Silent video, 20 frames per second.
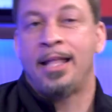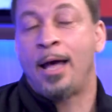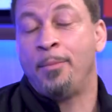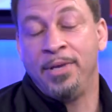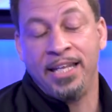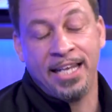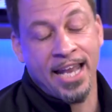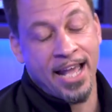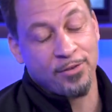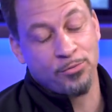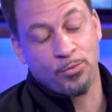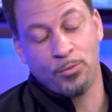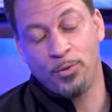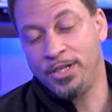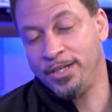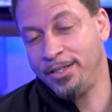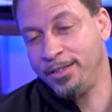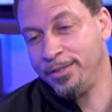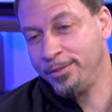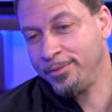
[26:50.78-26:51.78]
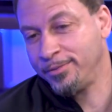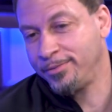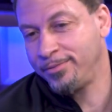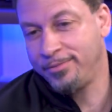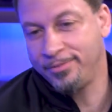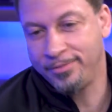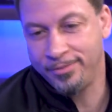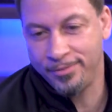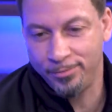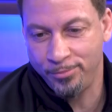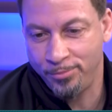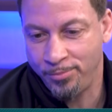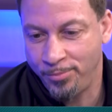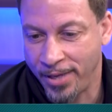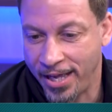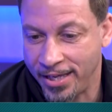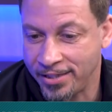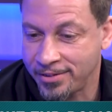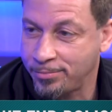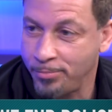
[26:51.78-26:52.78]
I mean, that's one of the
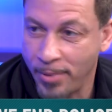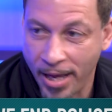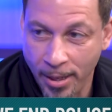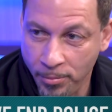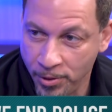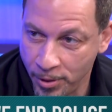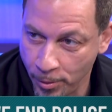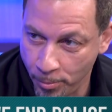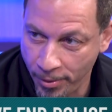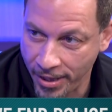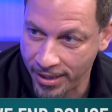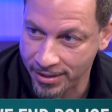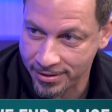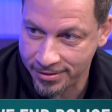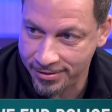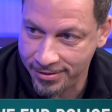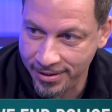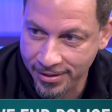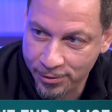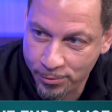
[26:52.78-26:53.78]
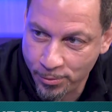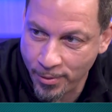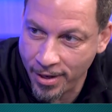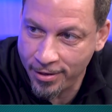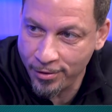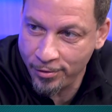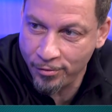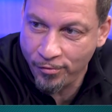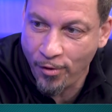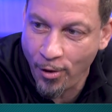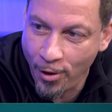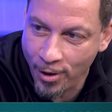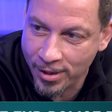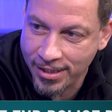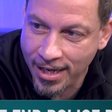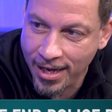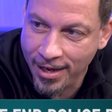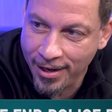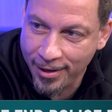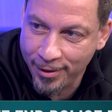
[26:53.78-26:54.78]
best, maybe the best diss record of
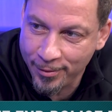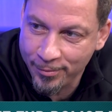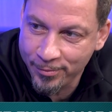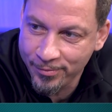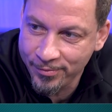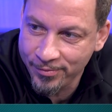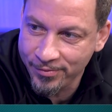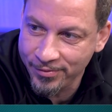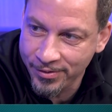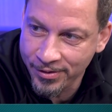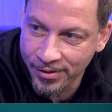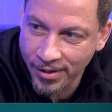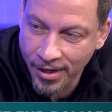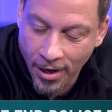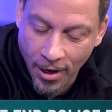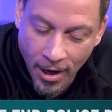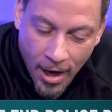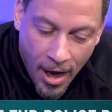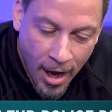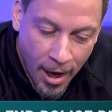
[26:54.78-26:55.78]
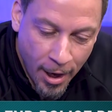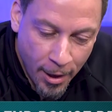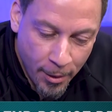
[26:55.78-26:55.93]
all time, mm-hmm. You know?